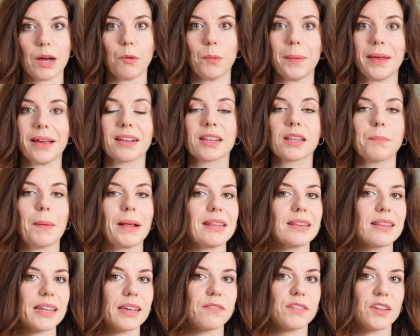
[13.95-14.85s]
will be
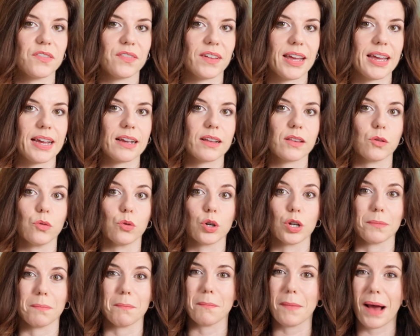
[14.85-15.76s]
expensive to fix or
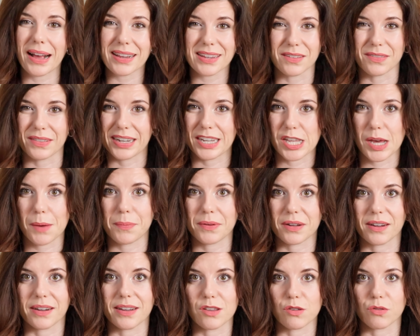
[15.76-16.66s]
could massively
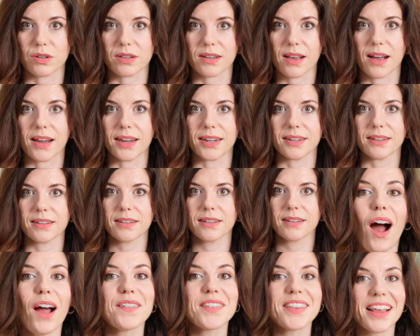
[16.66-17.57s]
jeopardise your design.
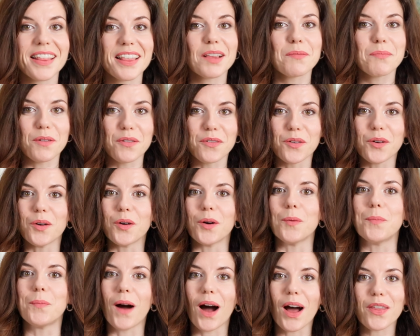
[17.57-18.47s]
I've said this
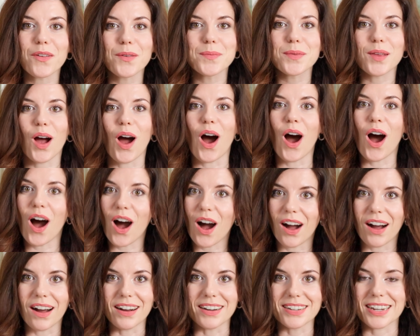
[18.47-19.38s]
before, bathrooms are
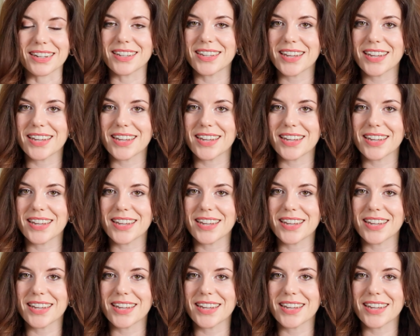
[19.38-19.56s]
hard and